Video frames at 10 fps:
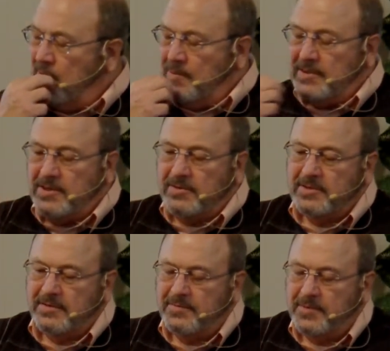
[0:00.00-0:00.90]
when
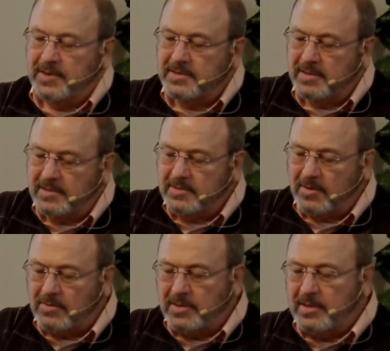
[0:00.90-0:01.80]
Joseph was
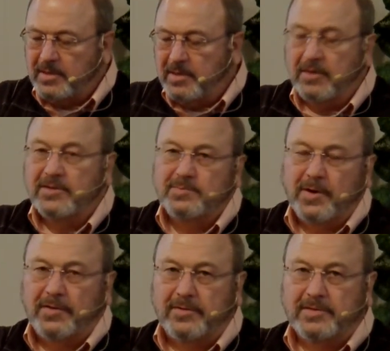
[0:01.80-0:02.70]
sold into you know, his
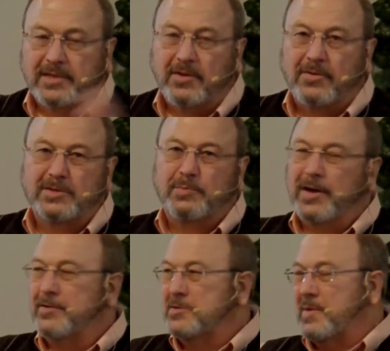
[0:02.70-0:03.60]
brothers, he told his
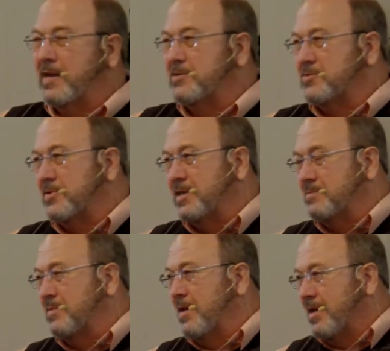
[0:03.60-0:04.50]
brothers about his
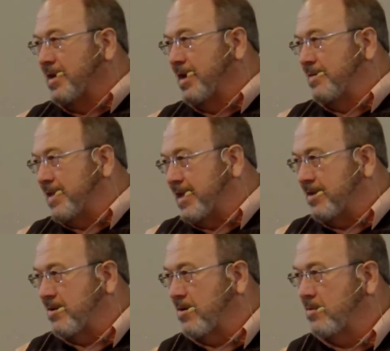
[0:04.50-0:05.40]
dream and they
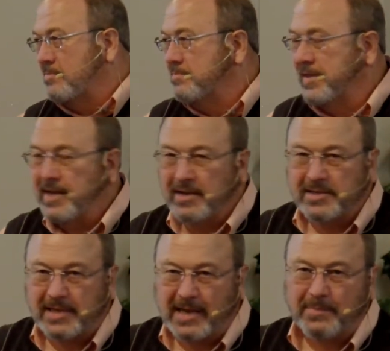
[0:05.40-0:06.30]
get all bent out
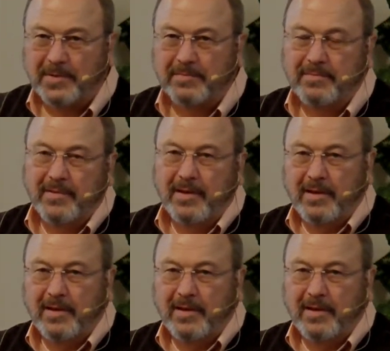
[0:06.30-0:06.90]
of shape and